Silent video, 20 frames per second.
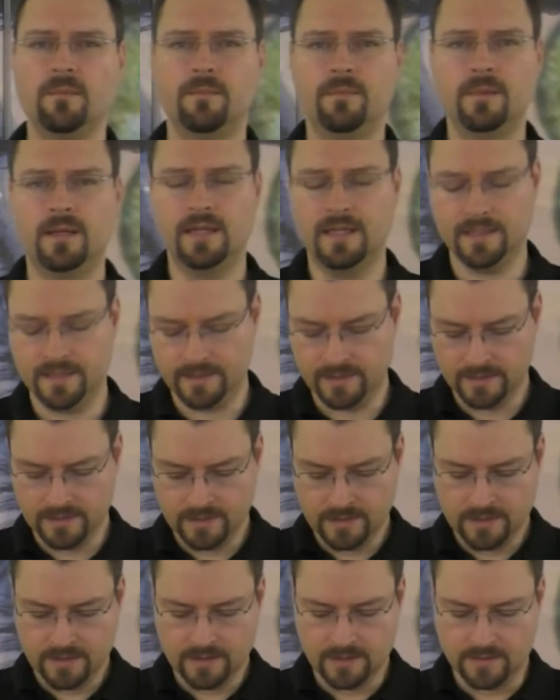by
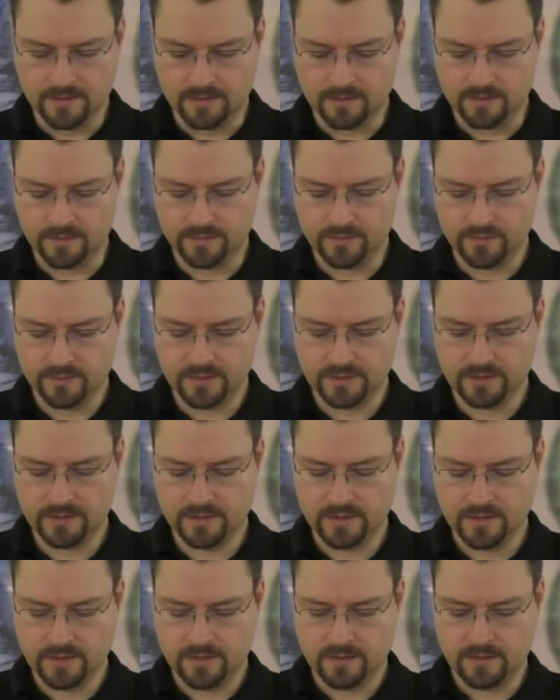using
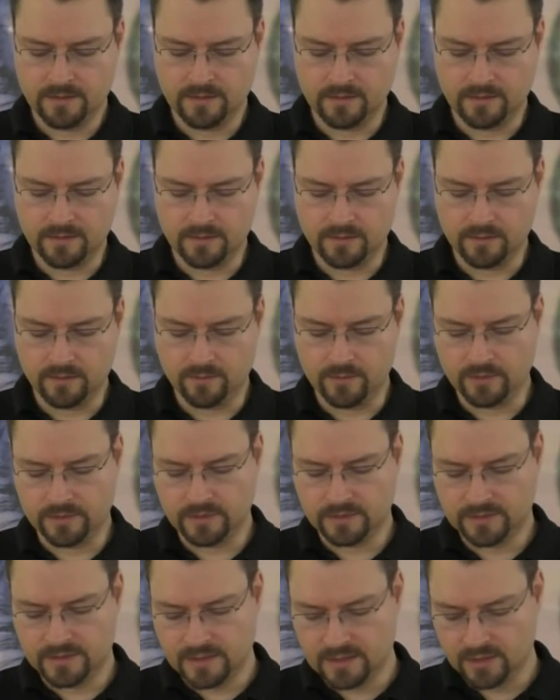
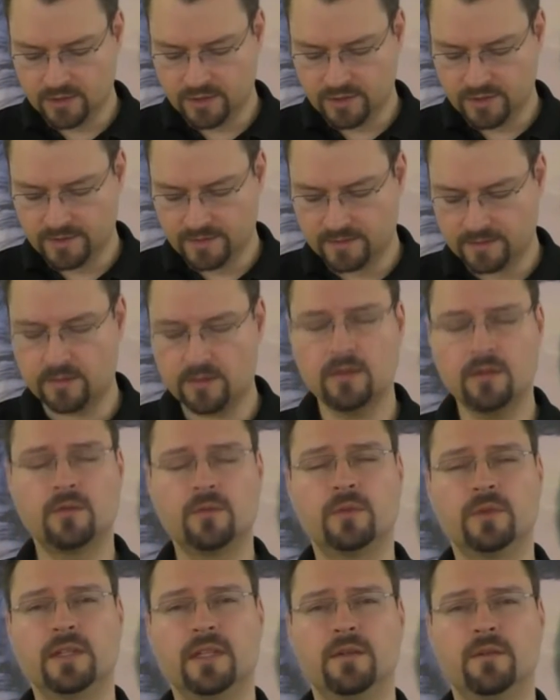hypnotic touches or
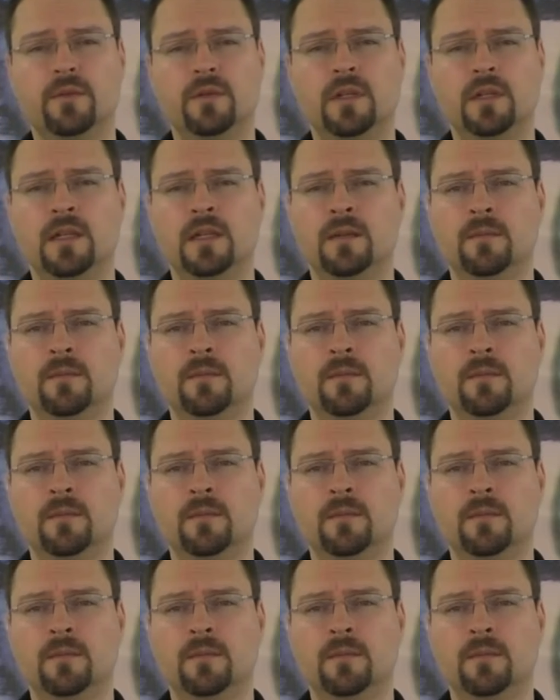whatever,